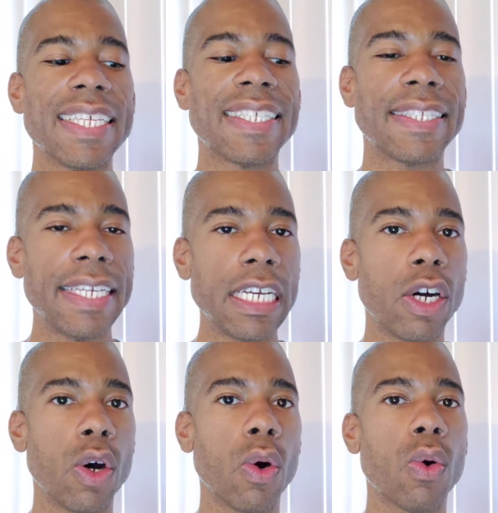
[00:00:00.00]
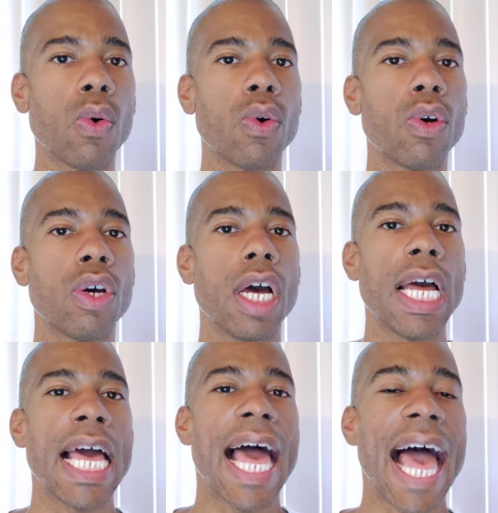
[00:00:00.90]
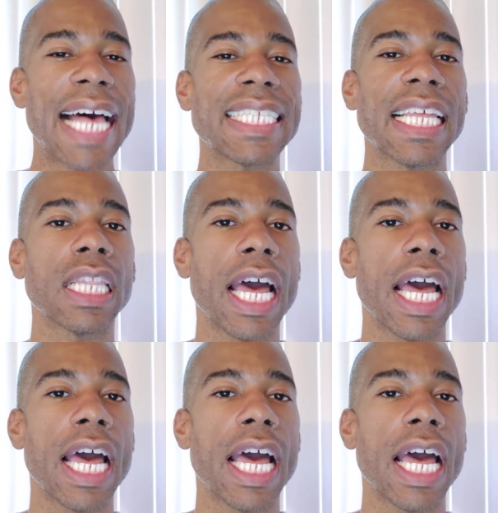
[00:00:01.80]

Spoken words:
still hasn't